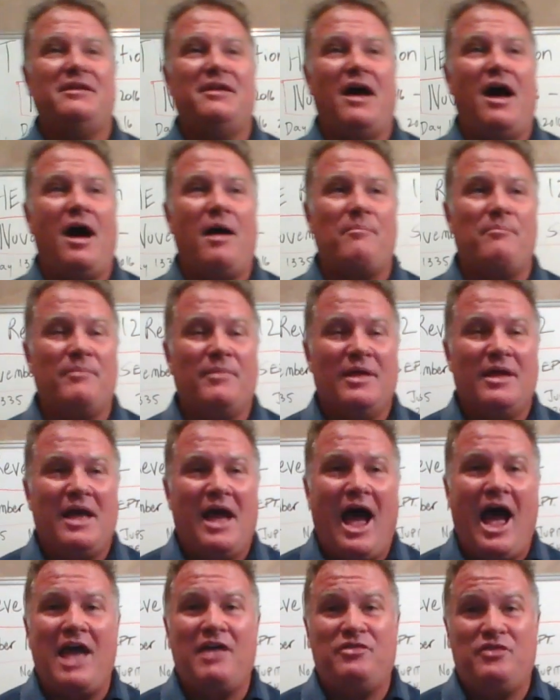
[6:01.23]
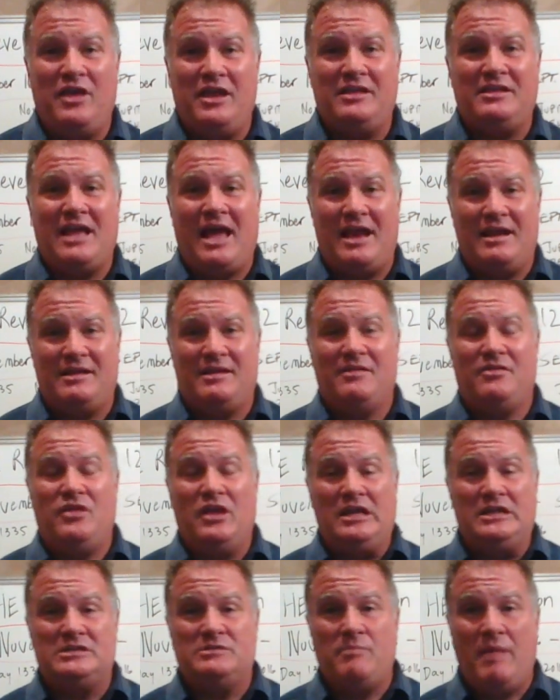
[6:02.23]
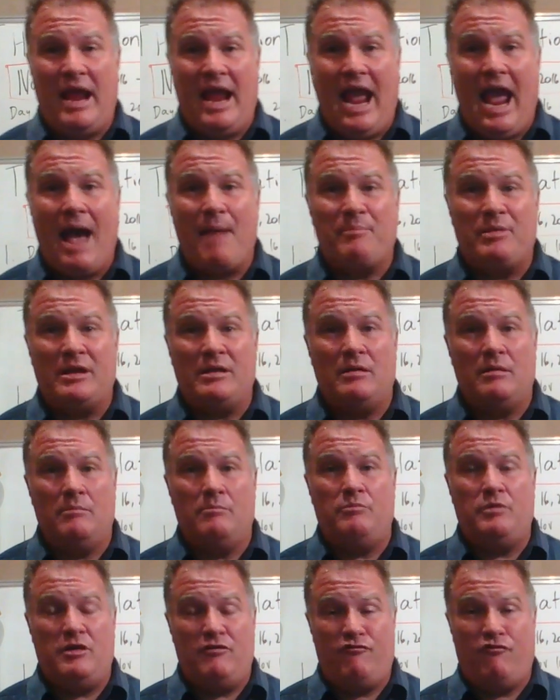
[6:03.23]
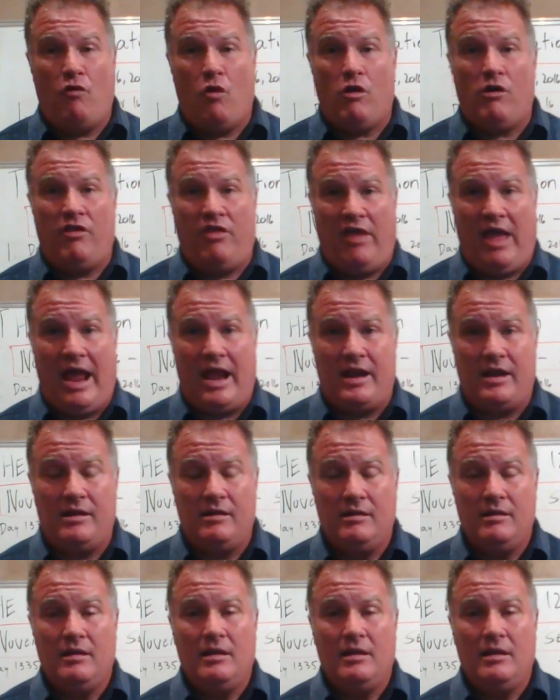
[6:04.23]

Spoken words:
I think that things may happen before then,